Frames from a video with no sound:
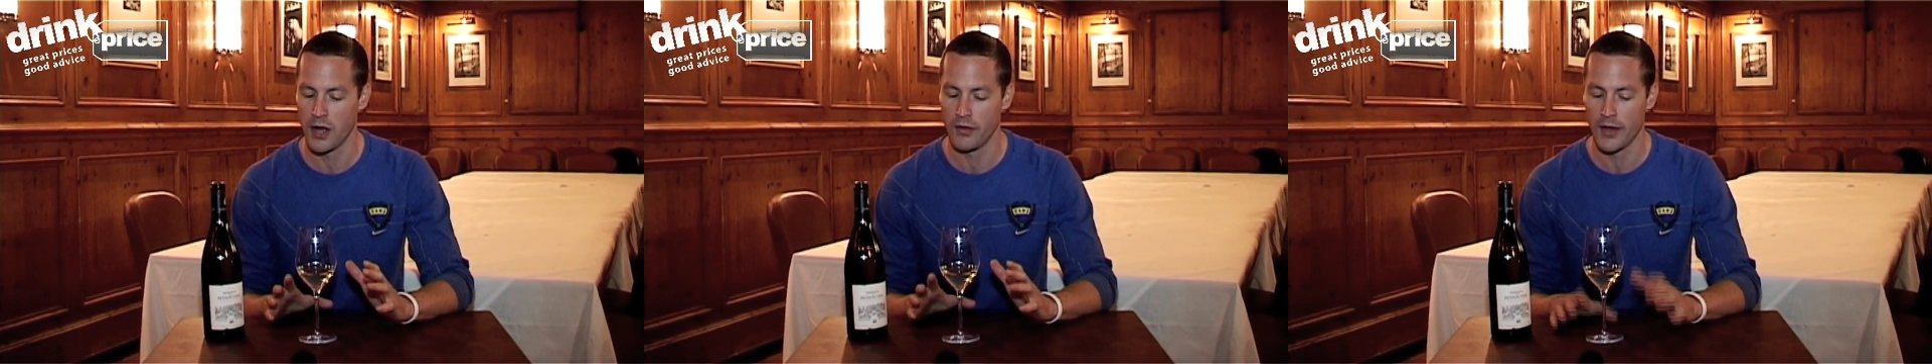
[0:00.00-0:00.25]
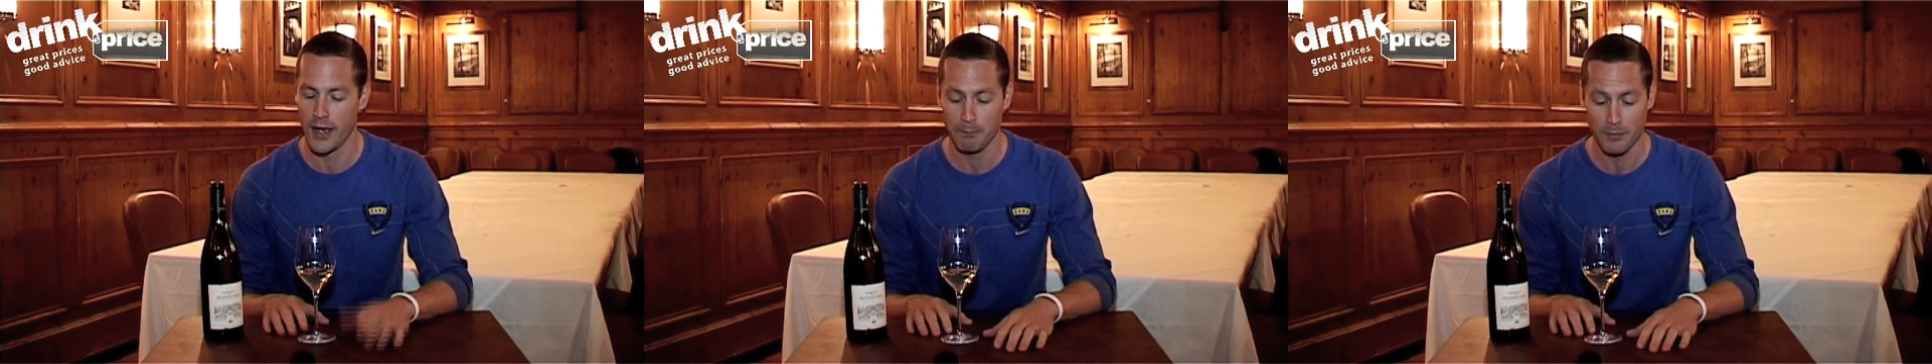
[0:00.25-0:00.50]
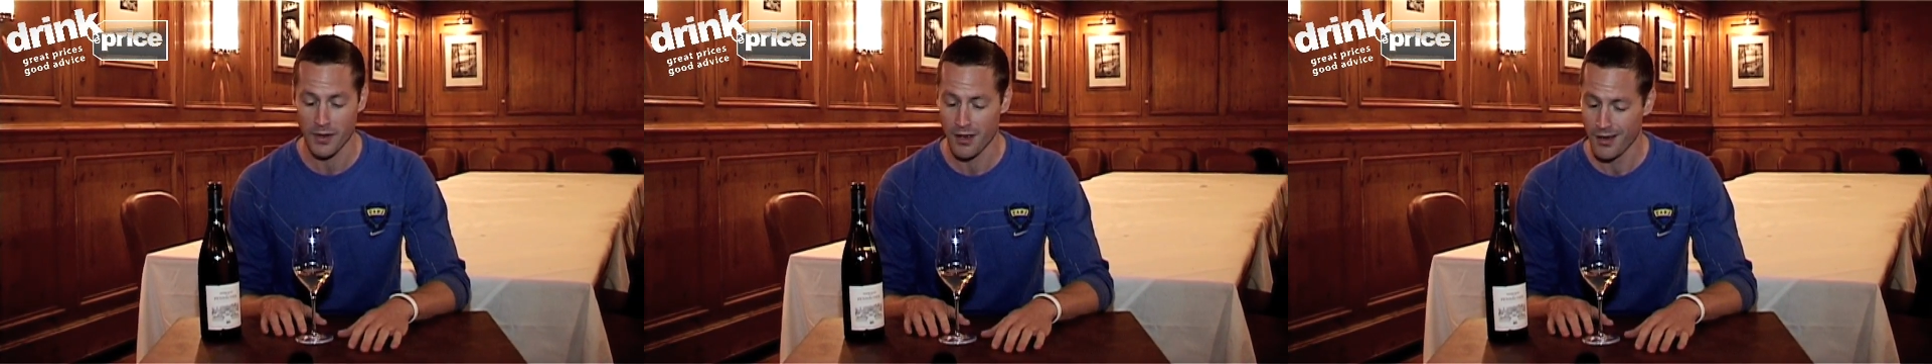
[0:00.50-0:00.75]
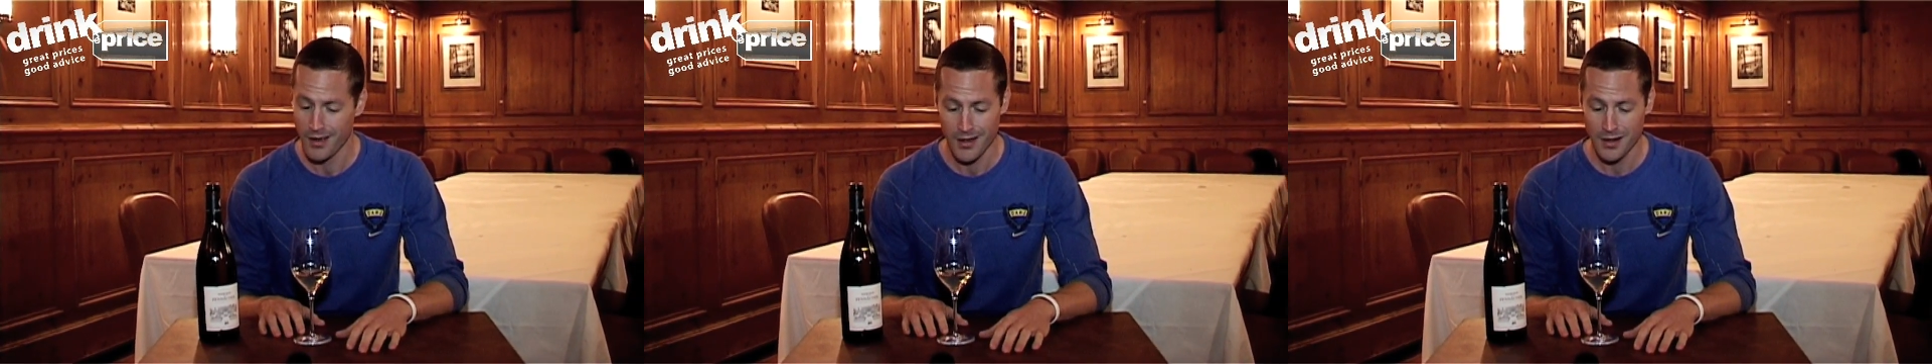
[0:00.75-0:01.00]
that.
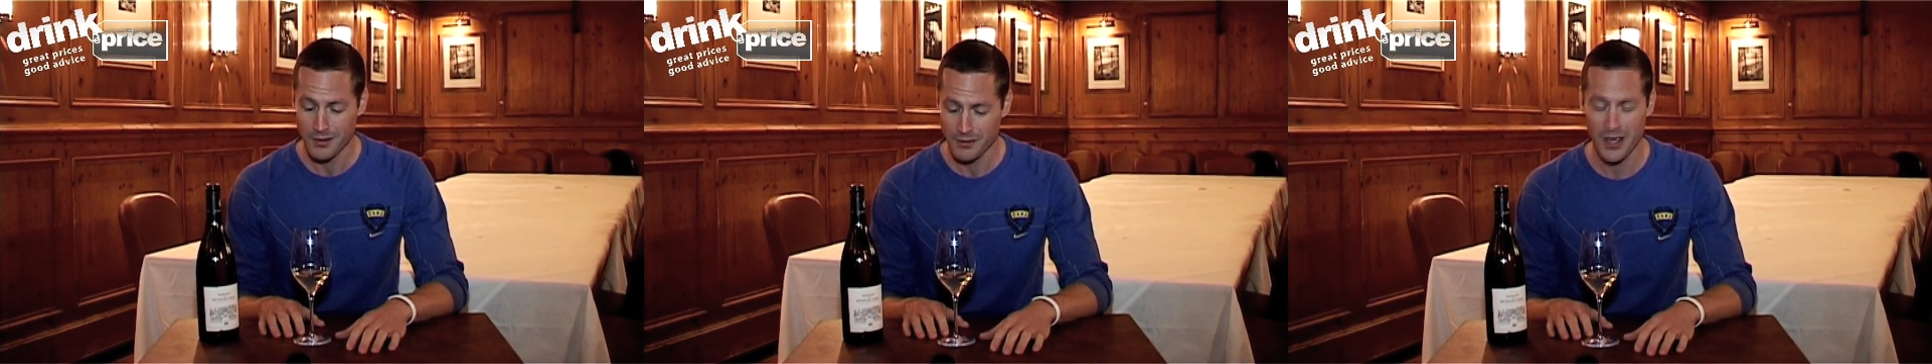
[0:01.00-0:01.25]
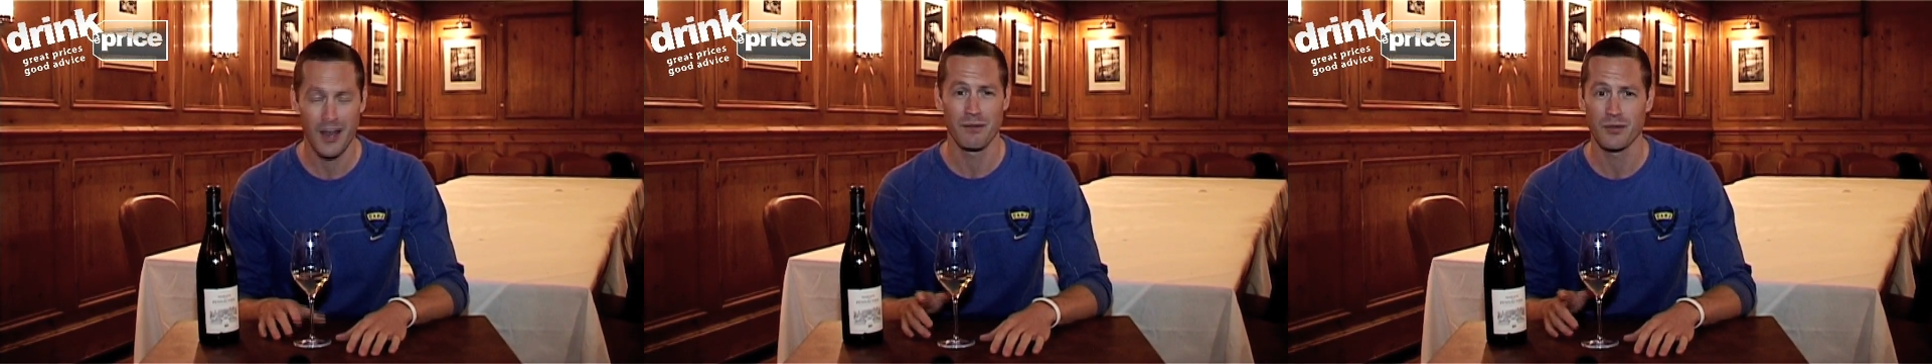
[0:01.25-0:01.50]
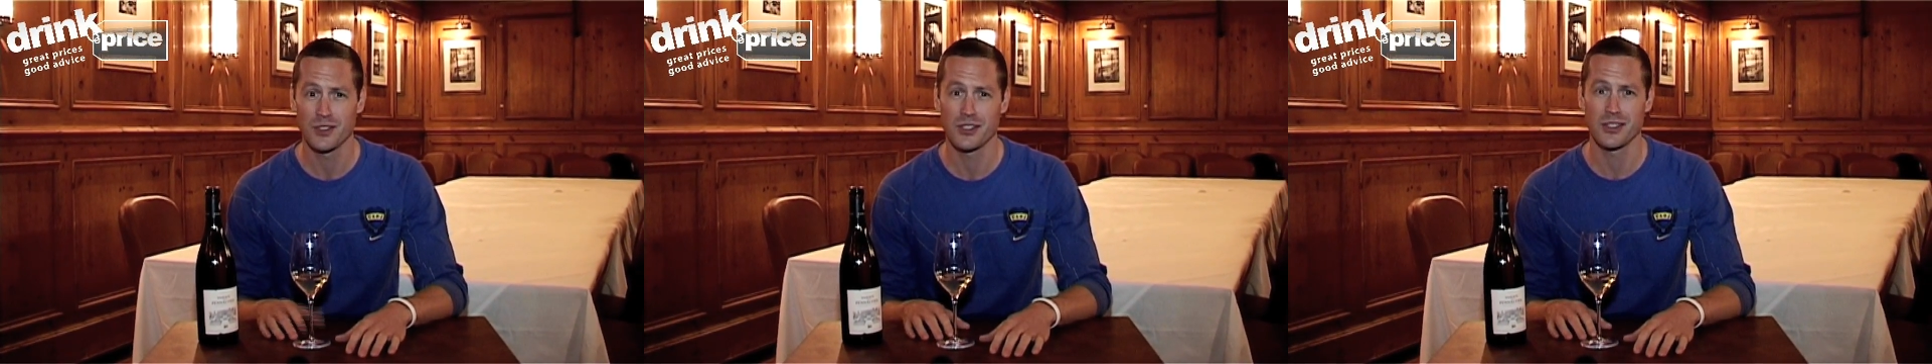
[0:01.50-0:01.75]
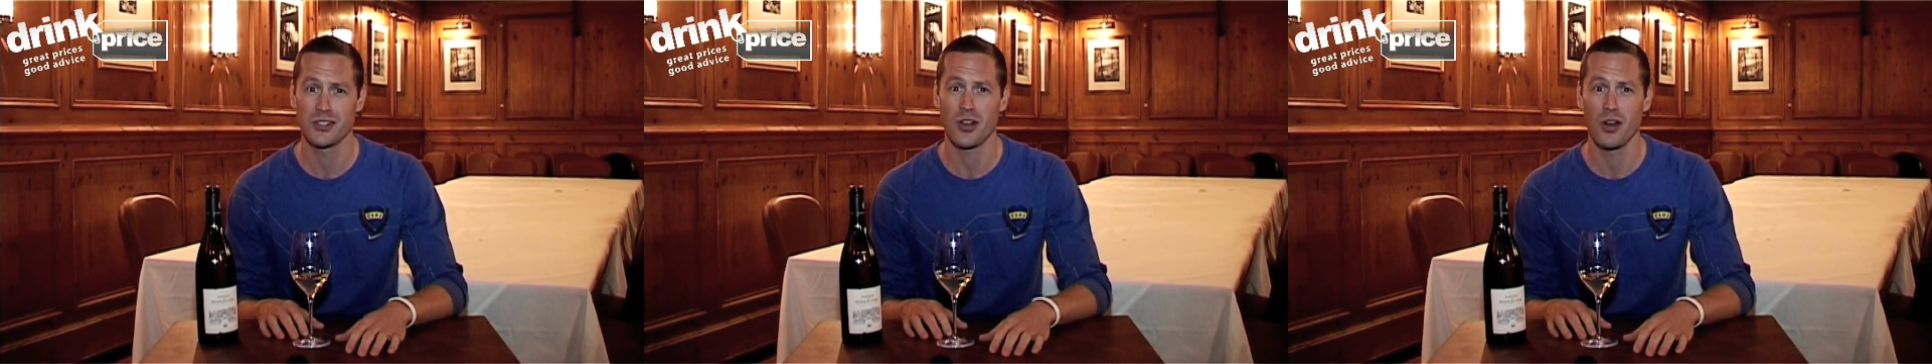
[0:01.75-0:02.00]
Yeah,
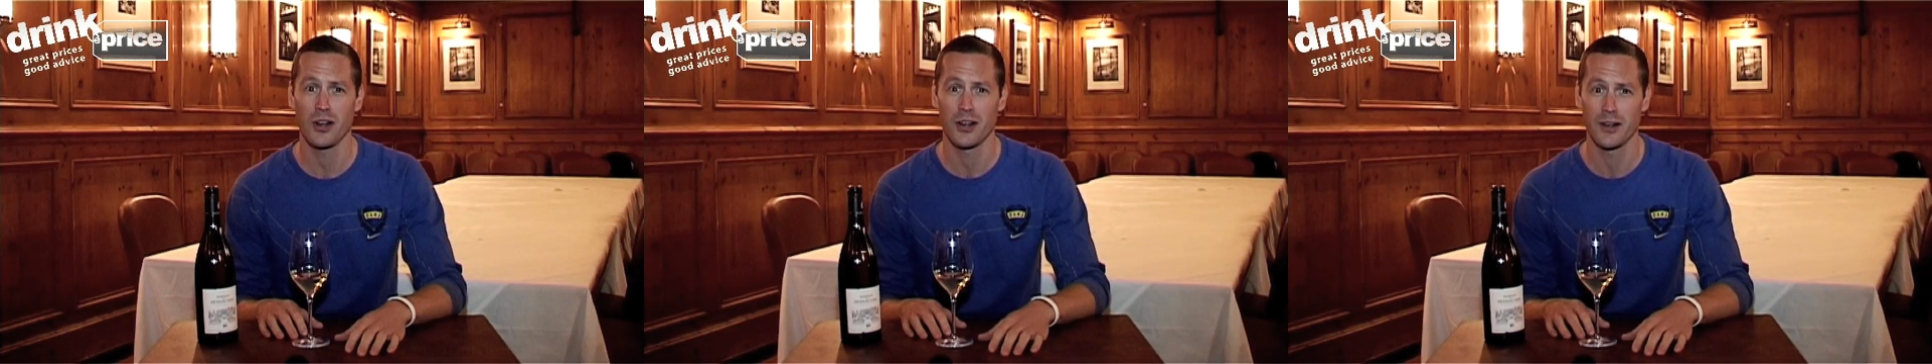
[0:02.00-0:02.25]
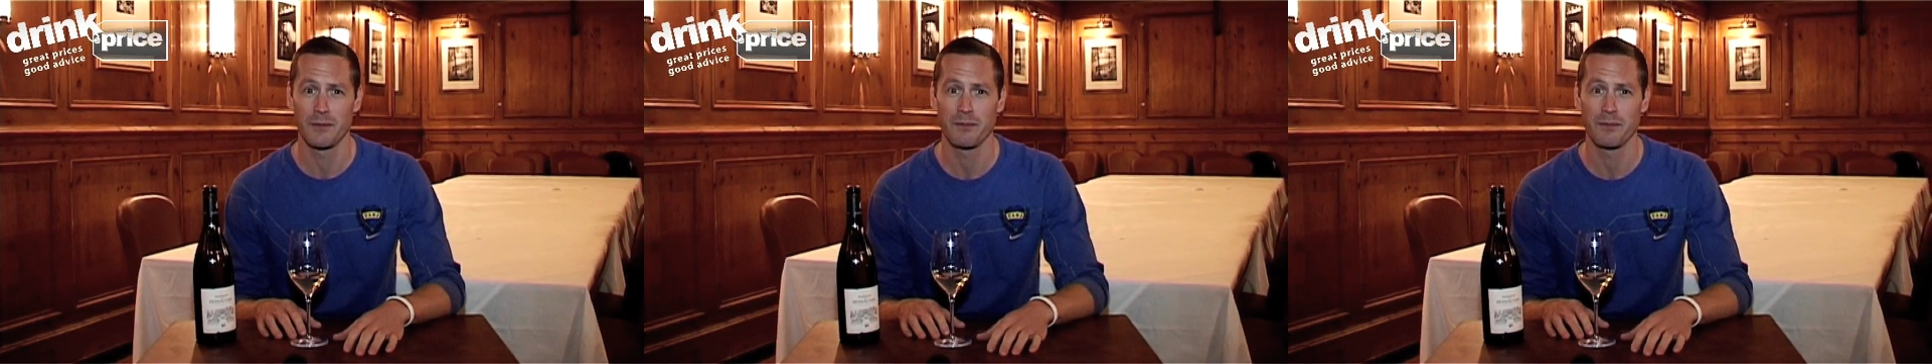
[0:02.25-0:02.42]
stonker.